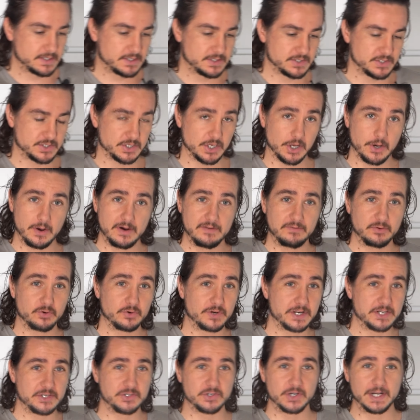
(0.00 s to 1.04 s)
So I've
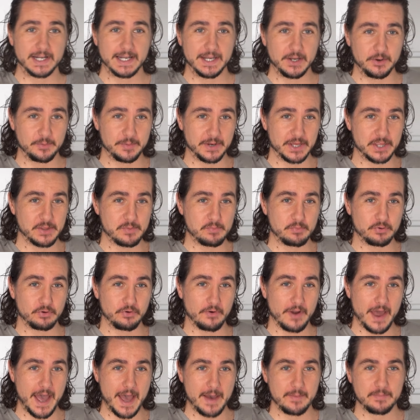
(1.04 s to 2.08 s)
already done a little bit of the
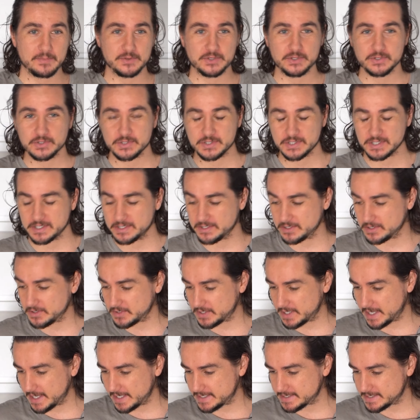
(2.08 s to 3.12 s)
prep just to
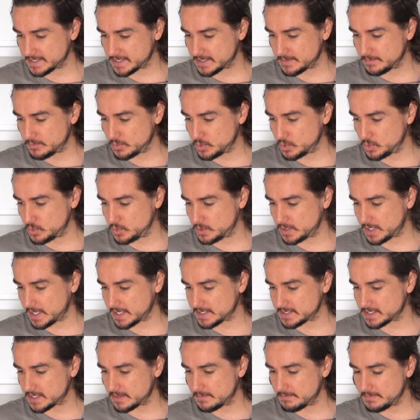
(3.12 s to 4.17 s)
get us in the mood, get
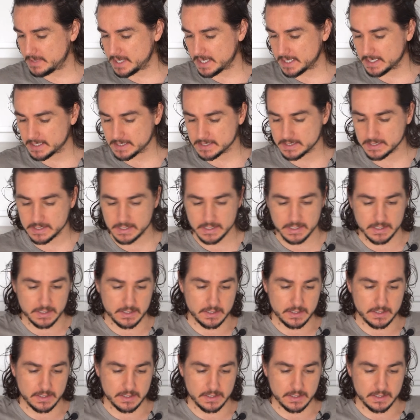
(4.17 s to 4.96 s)
us in the mix.